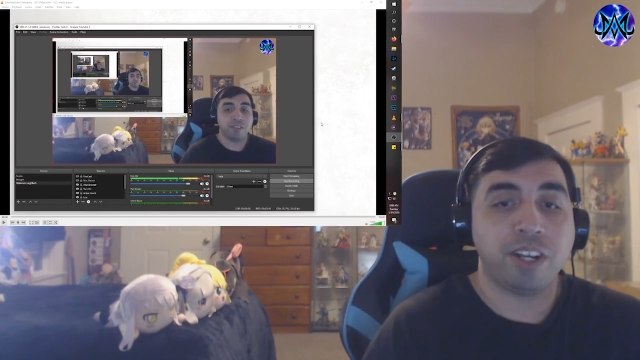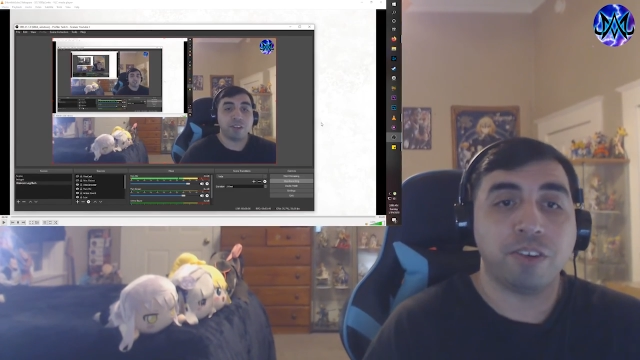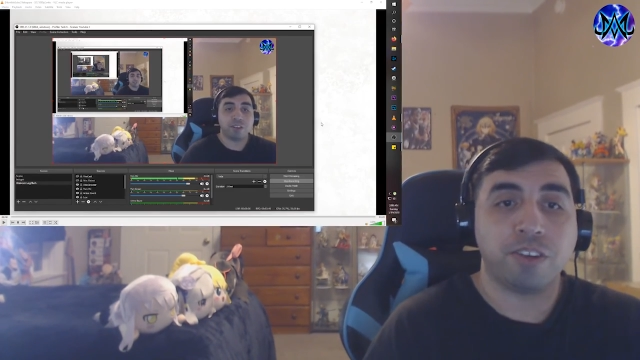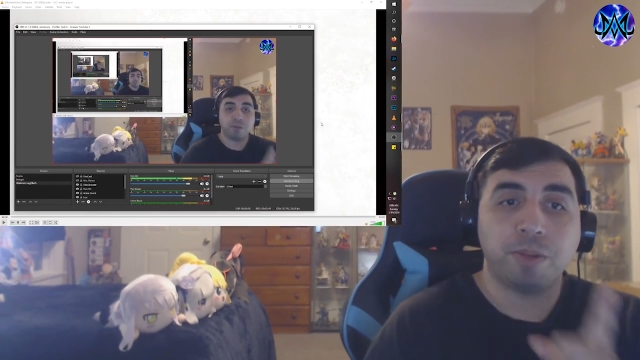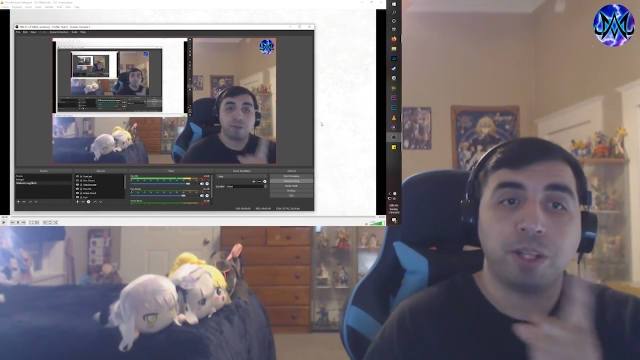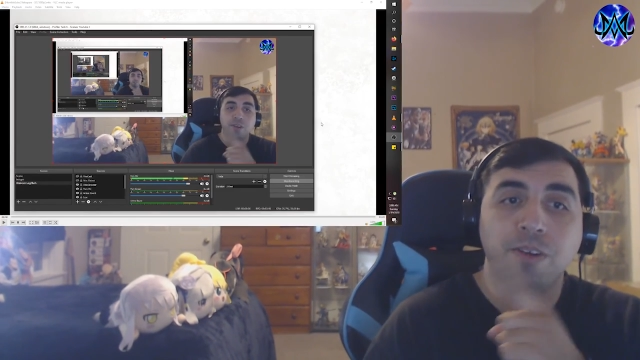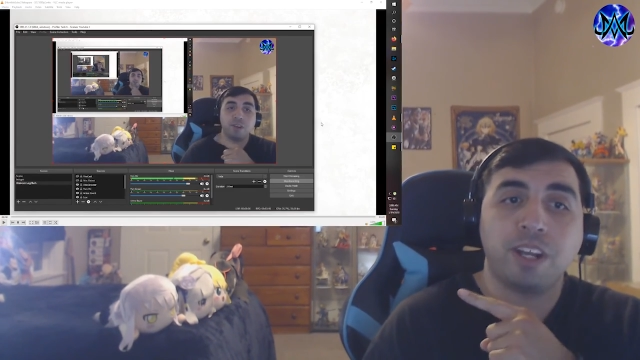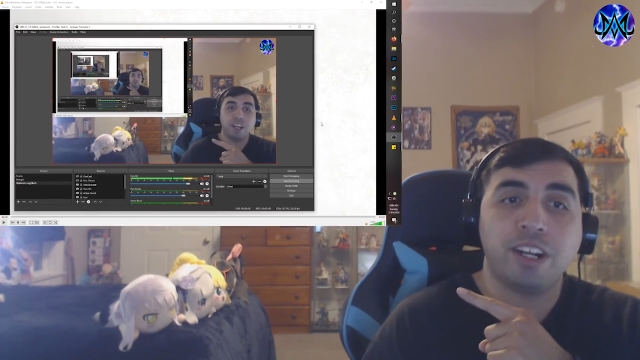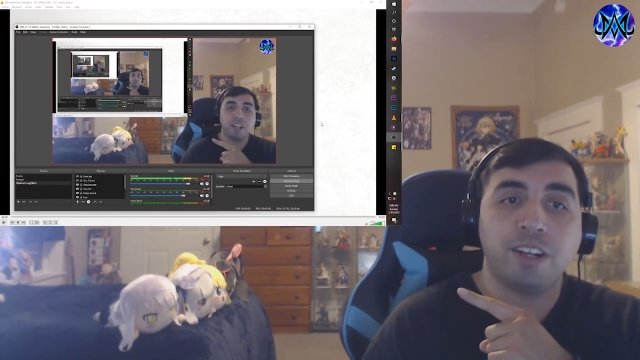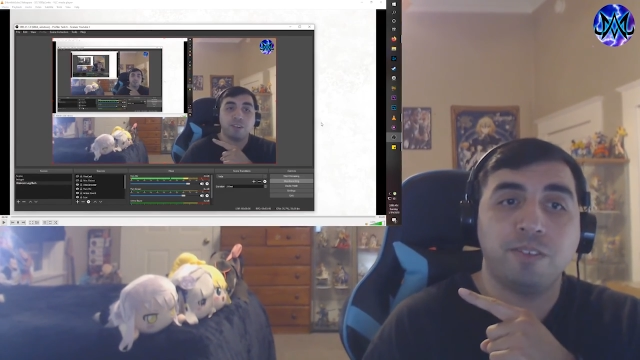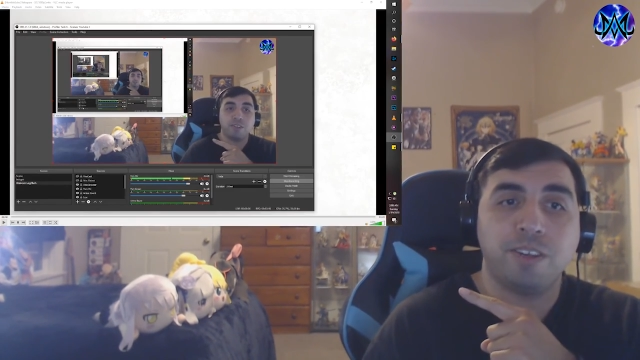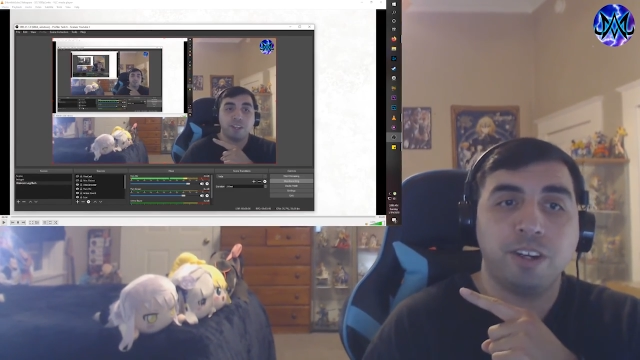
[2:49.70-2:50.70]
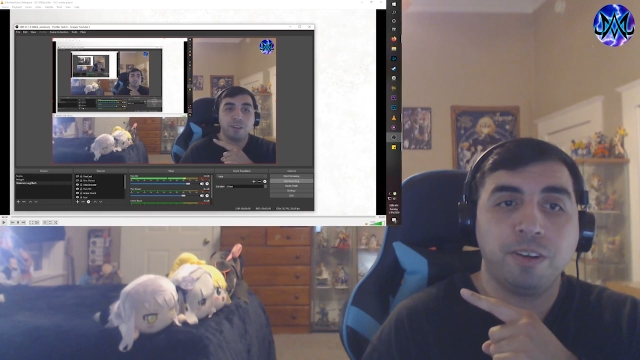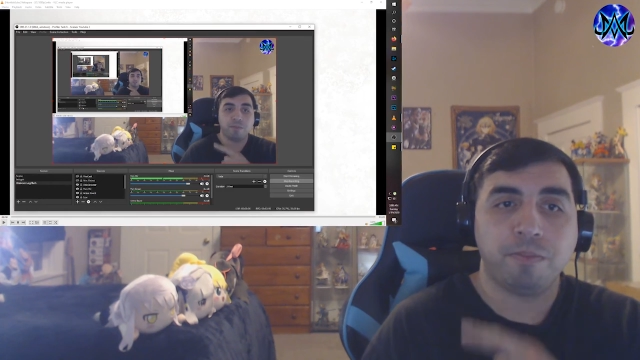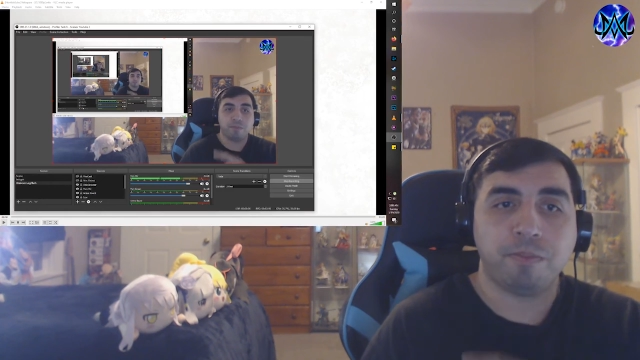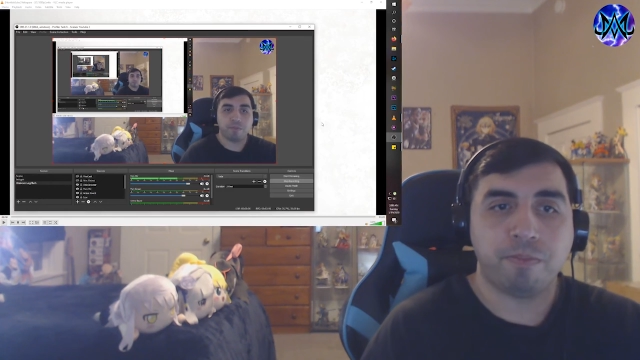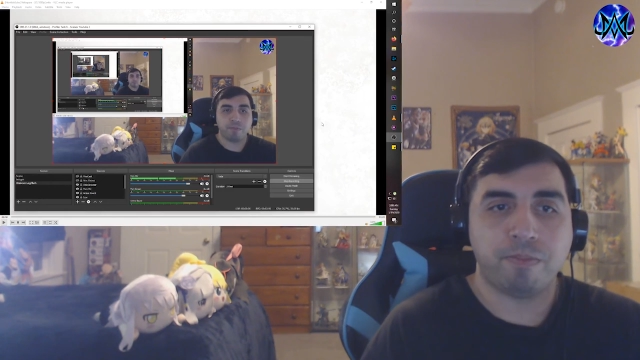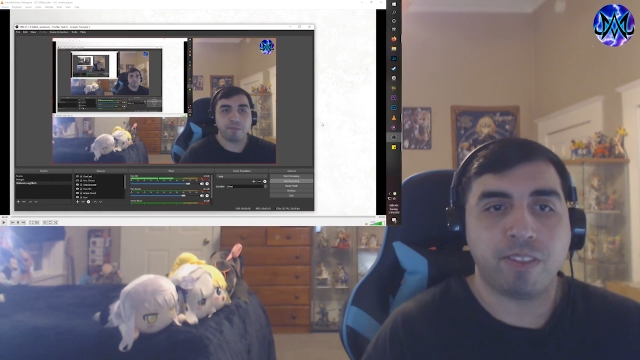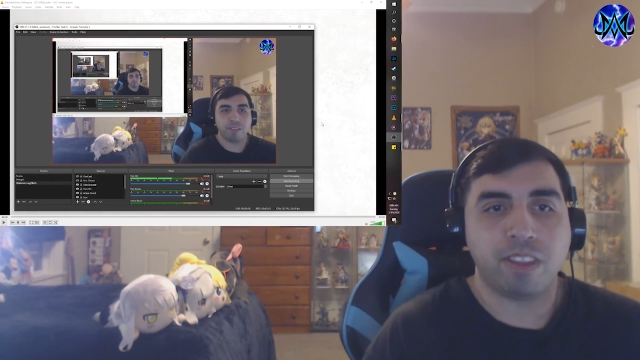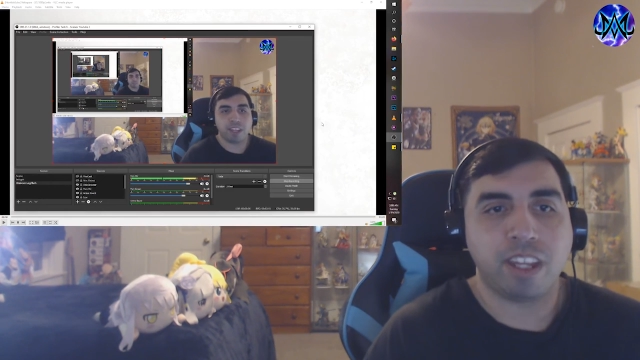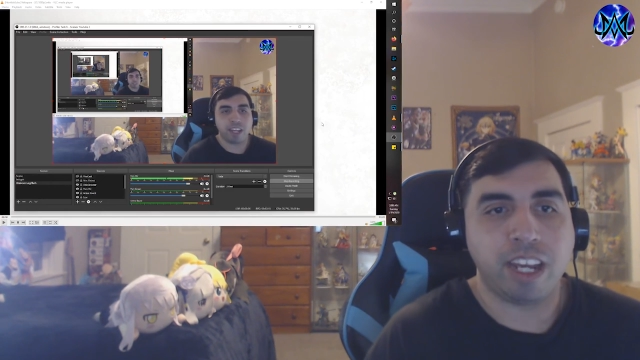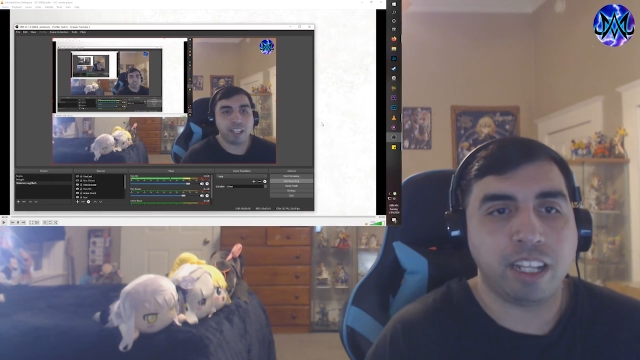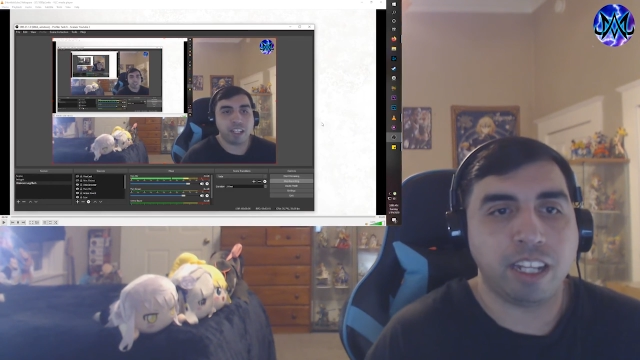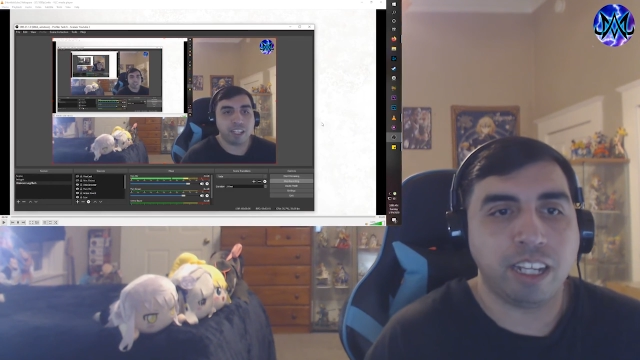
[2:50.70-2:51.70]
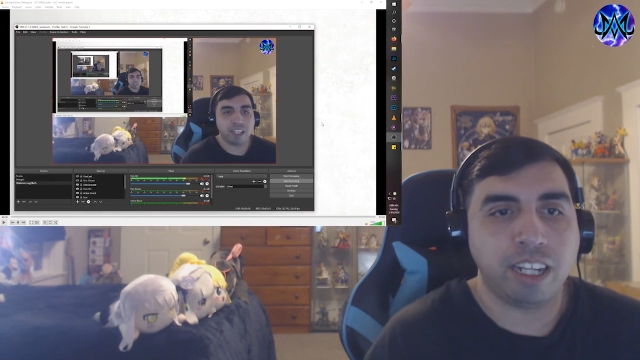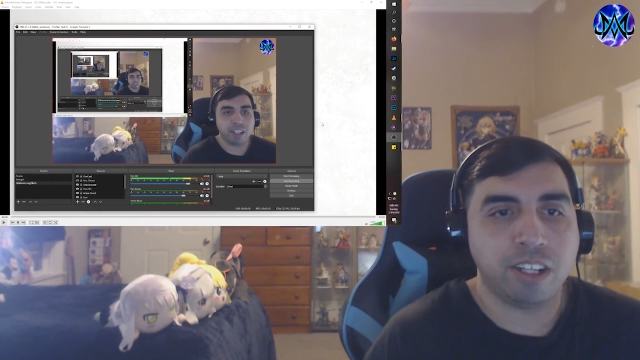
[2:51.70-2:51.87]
is going to be located over here. And the link